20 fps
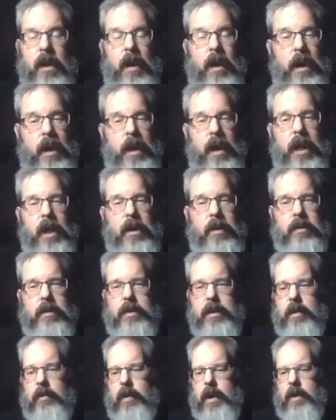And again, you'll
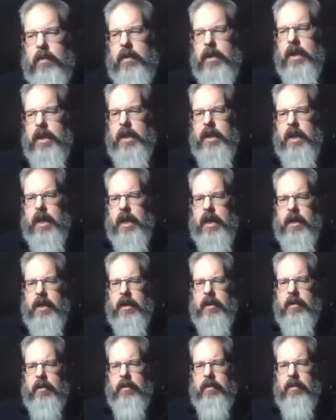see why we need that
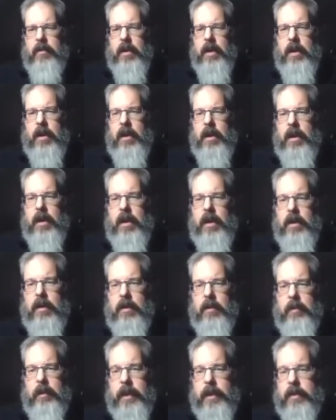here in a
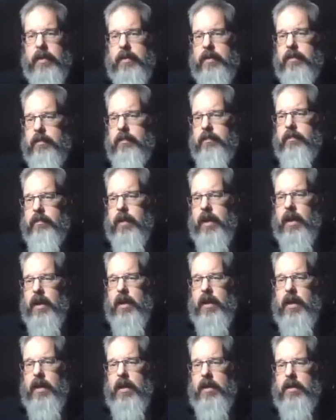little bit.
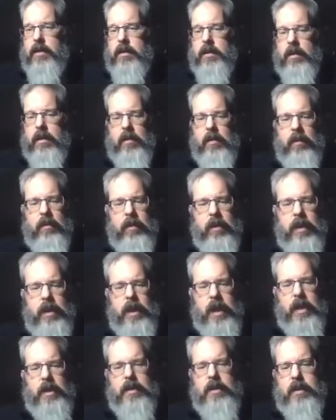So with
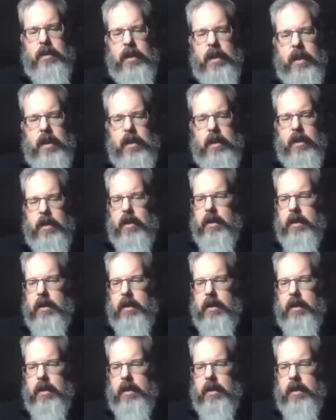that said,